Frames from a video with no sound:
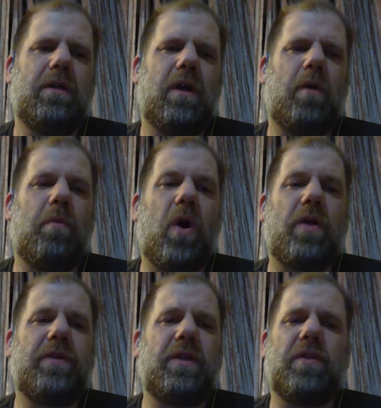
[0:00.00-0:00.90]
A
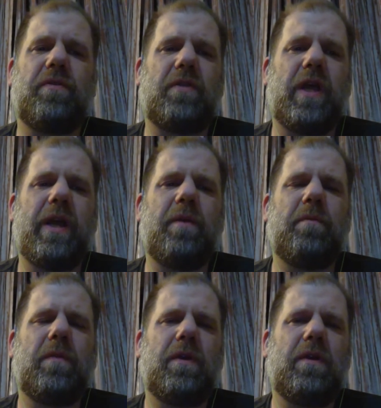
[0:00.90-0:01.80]
moth to the flame,
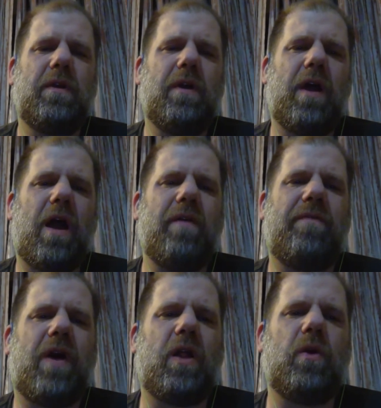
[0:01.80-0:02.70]
I
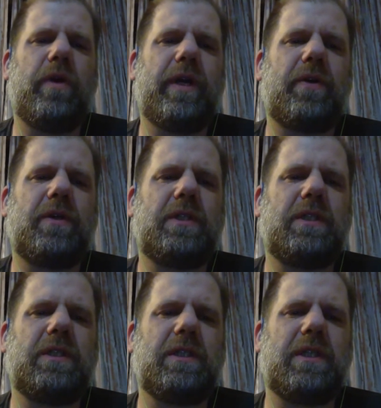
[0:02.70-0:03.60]
follow
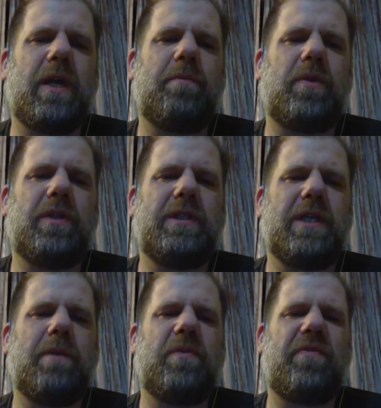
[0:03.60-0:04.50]
Icarus's example and
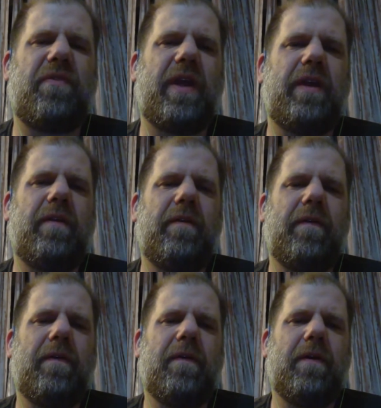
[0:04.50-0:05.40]
tempt fate.
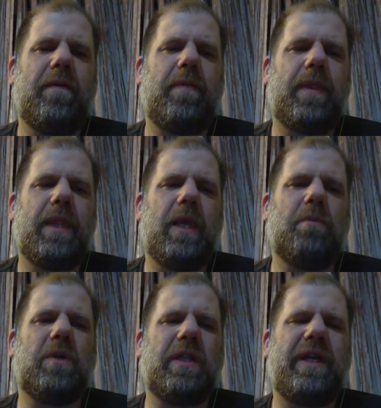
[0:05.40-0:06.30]

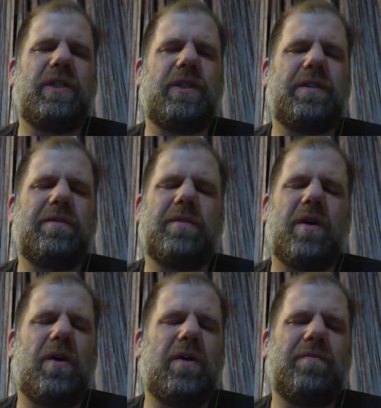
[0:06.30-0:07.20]
Immolation,
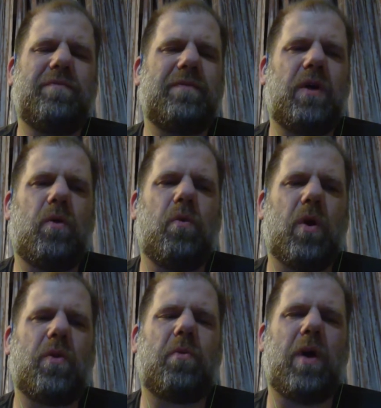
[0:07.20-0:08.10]
a
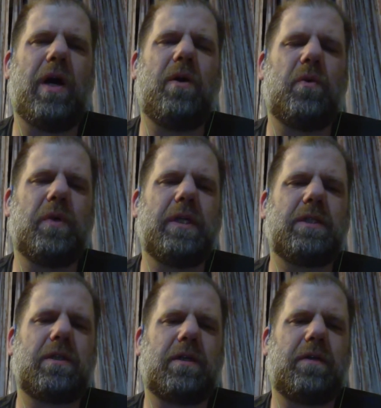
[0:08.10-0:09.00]
worthwhile risk.